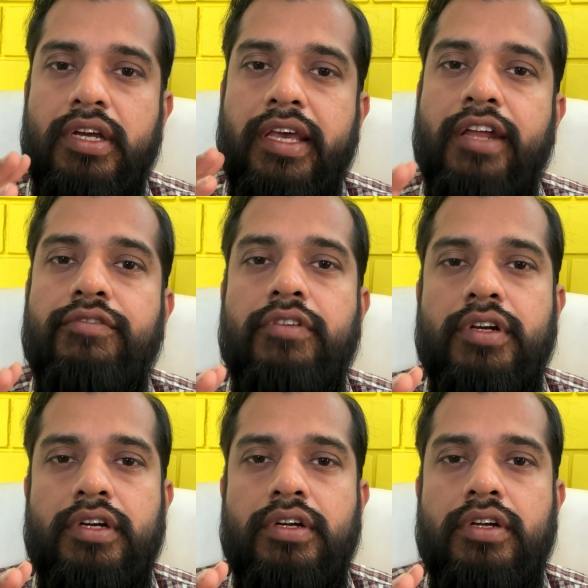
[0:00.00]
can
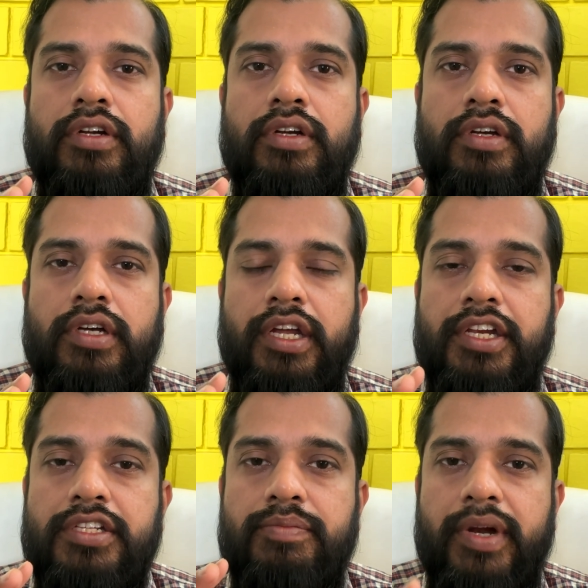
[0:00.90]
work, it
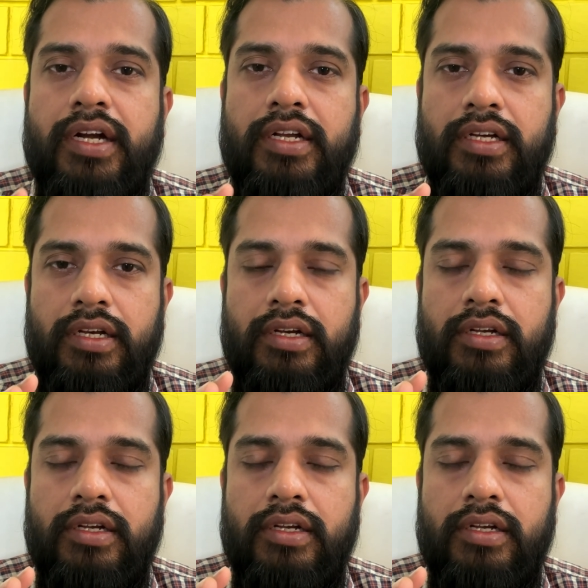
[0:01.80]
is practical.